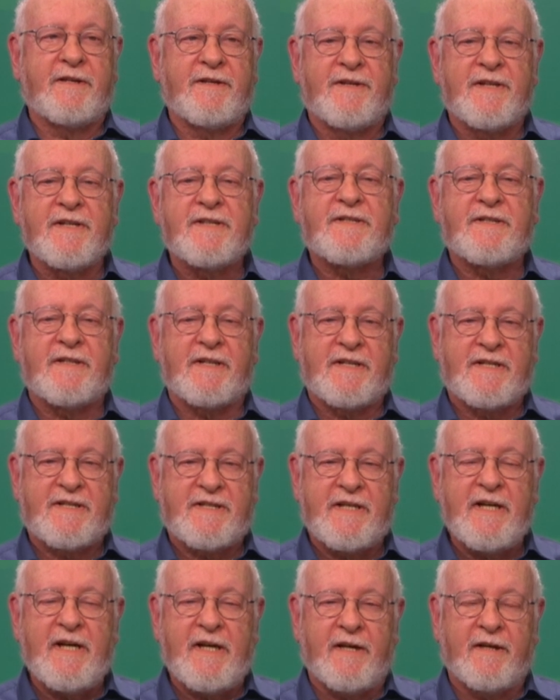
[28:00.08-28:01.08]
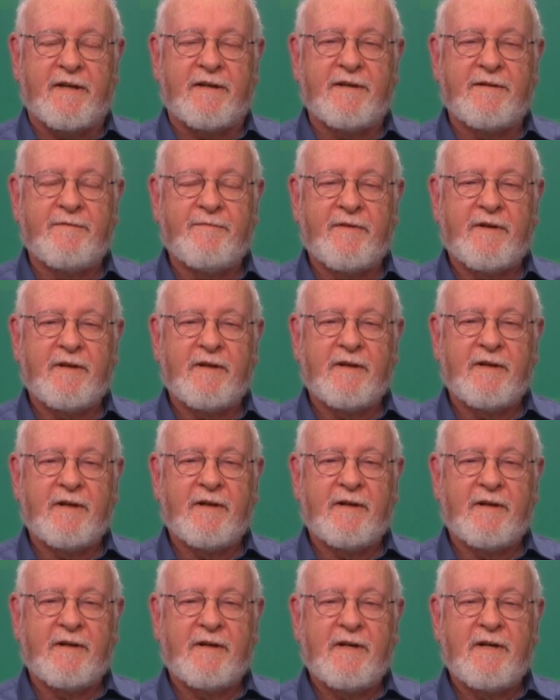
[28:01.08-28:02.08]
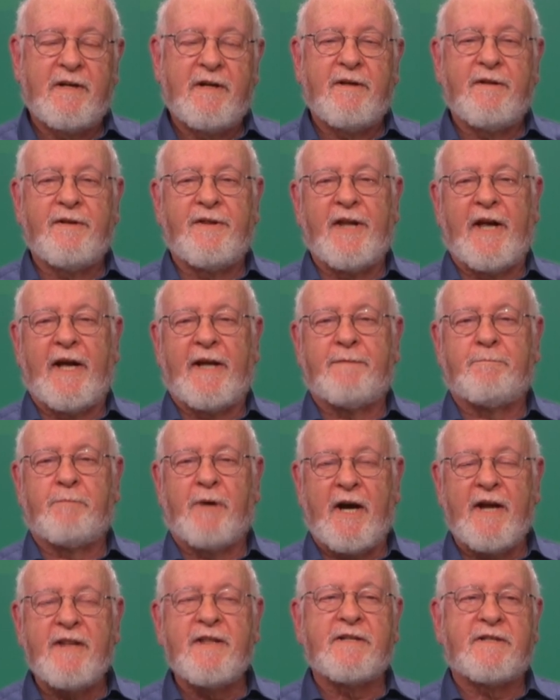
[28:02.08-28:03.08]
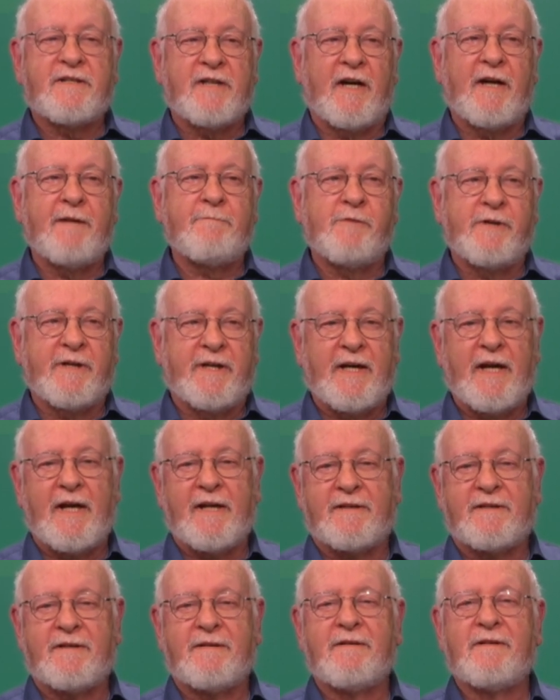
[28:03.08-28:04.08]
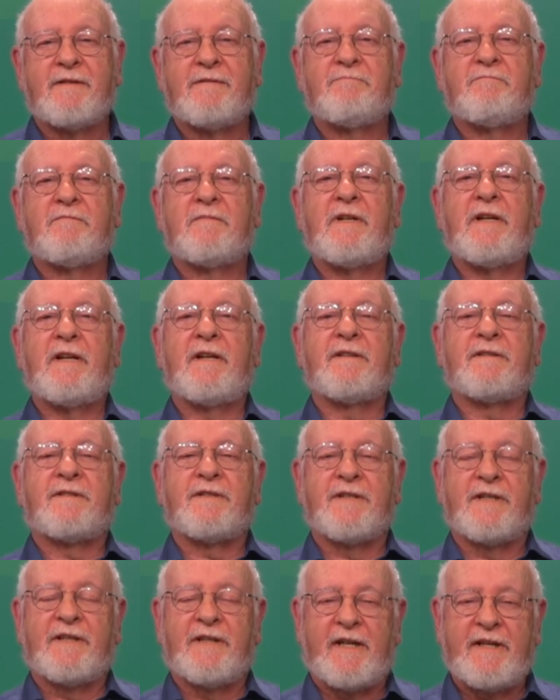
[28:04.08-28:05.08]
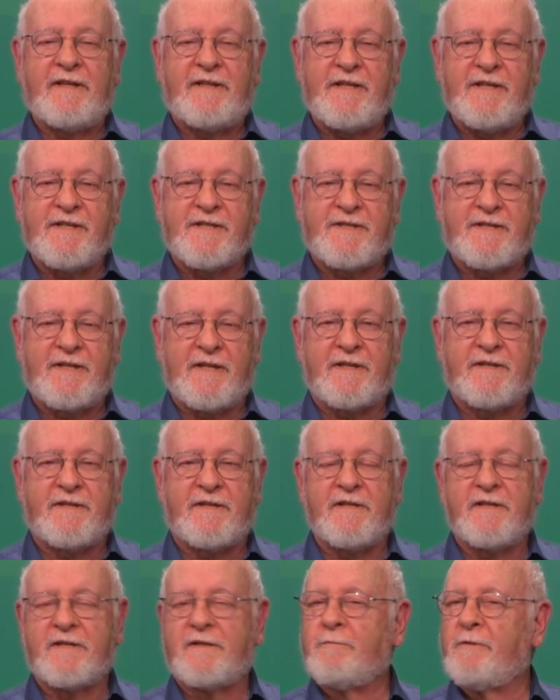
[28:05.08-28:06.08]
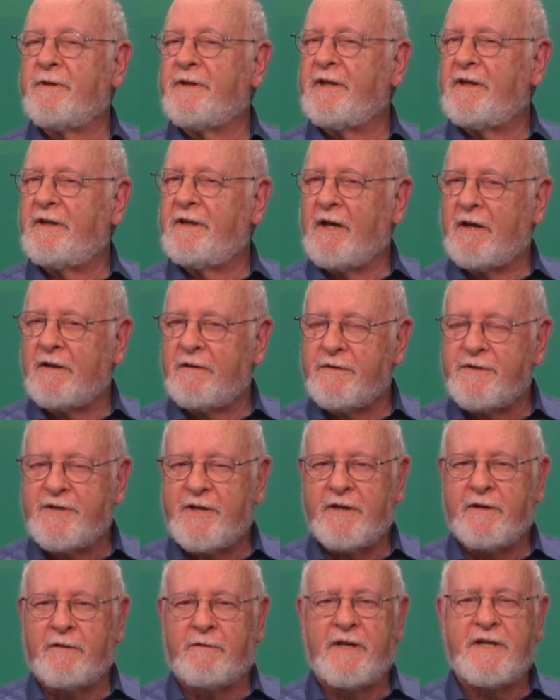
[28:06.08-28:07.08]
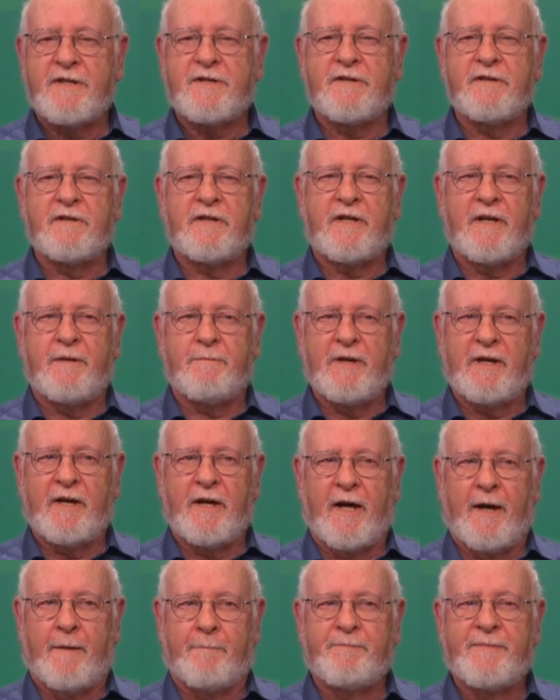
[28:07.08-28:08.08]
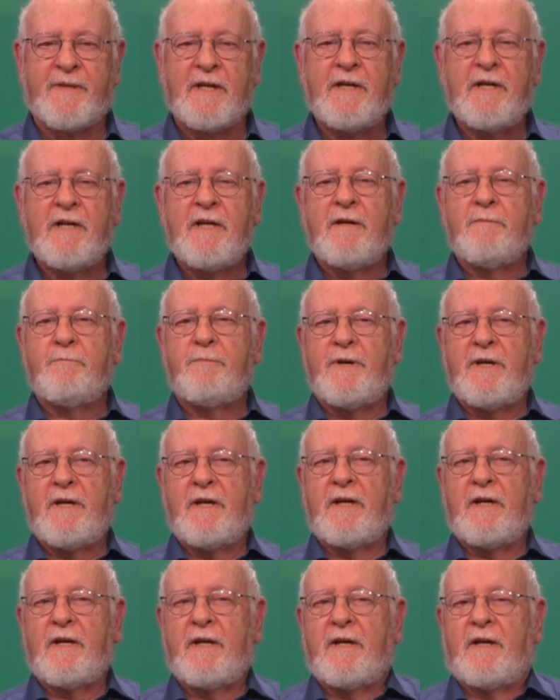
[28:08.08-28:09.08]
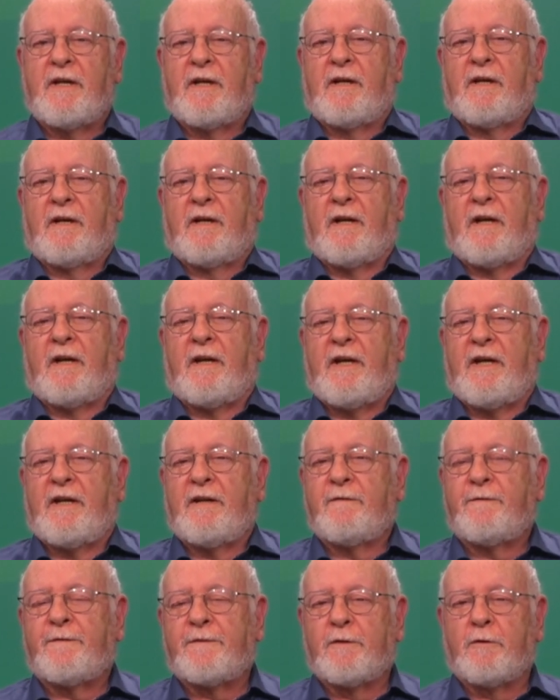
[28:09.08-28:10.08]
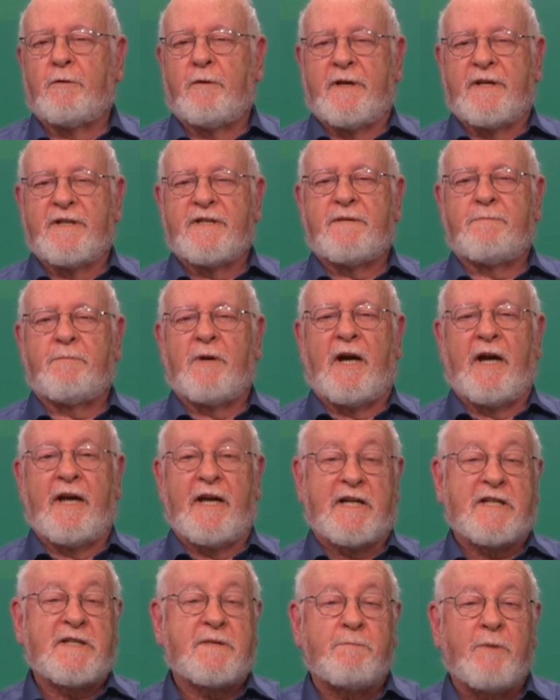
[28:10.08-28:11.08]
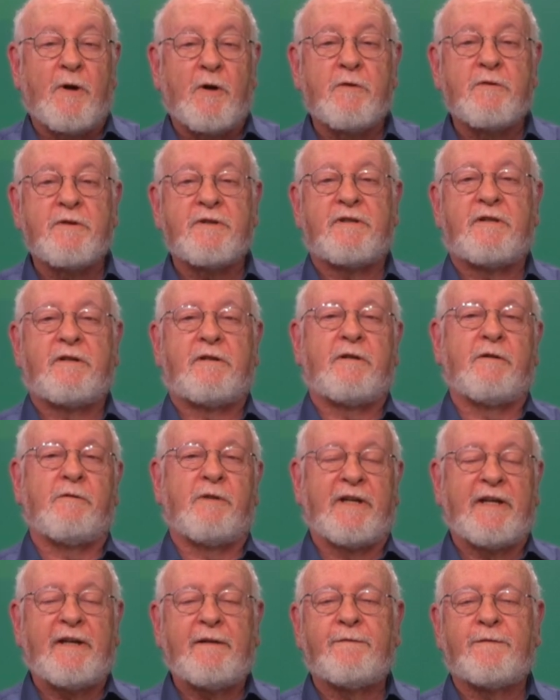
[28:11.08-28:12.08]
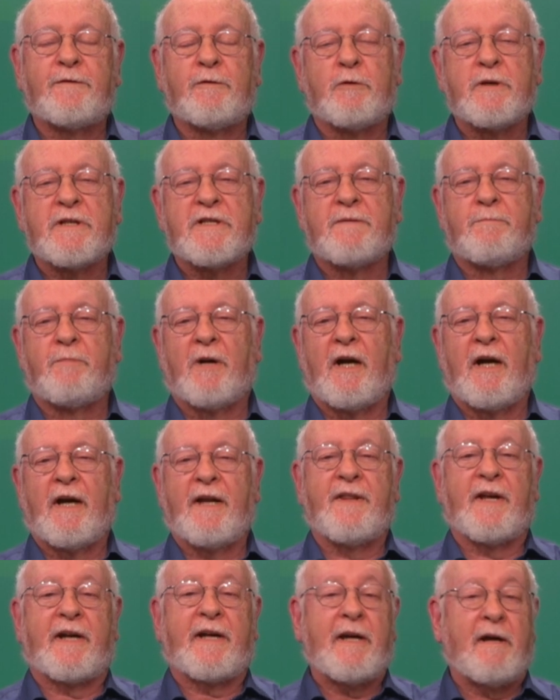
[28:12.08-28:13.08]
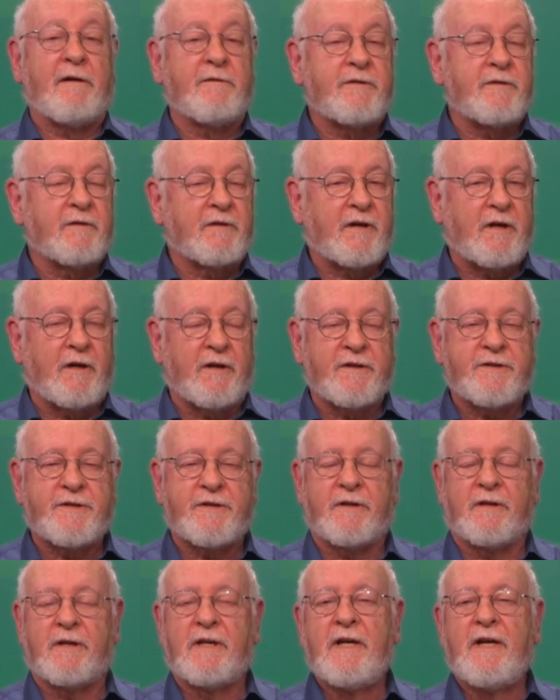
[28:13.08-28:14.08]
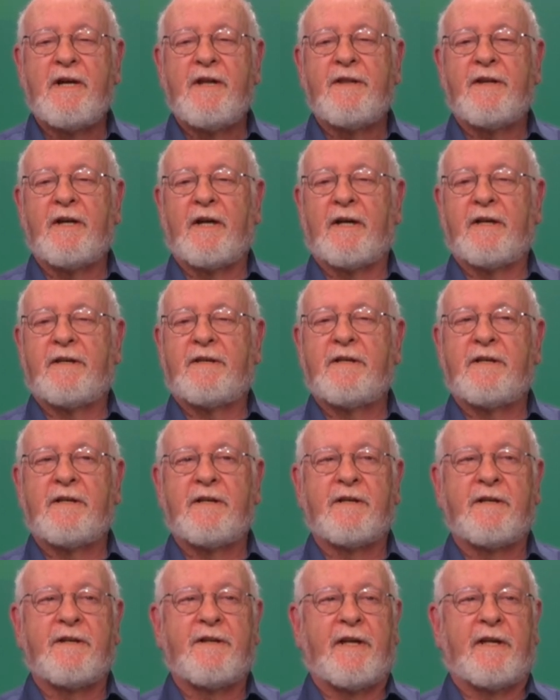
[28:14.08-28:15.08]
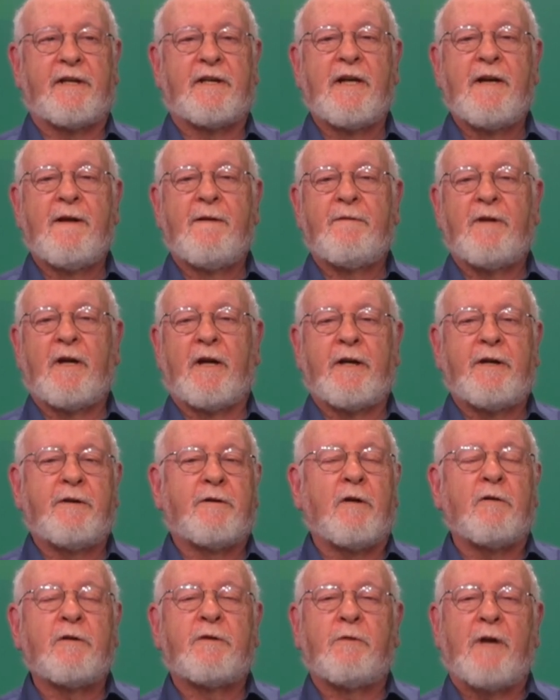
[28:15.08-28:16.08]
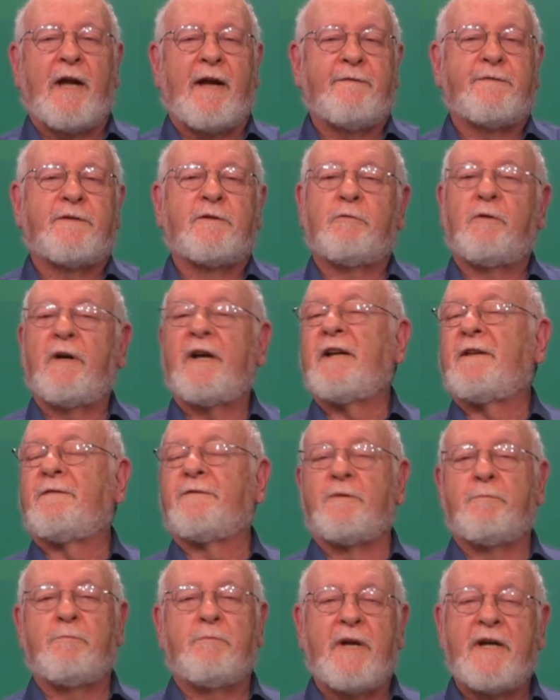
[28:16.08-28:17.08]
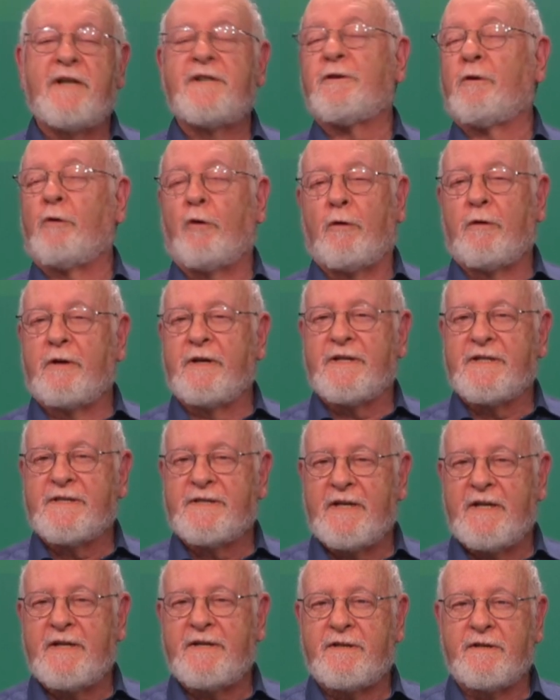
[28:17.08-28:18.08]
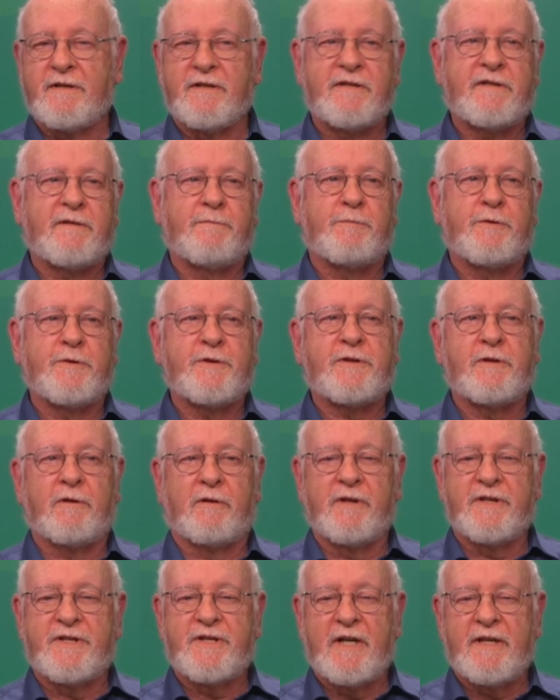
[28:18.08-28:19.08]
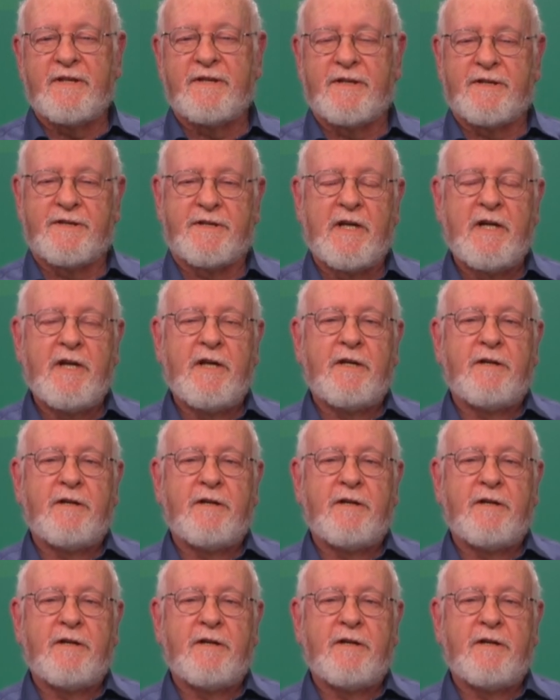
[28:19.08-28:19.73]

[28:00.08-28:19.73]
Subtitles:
did this succeed that by the time we get into the 1960s, with a younger generation coming up, being influenced by, exposed to and influenced by the counterculture, the idea that you don't have to wait for major organizations to push your agendas,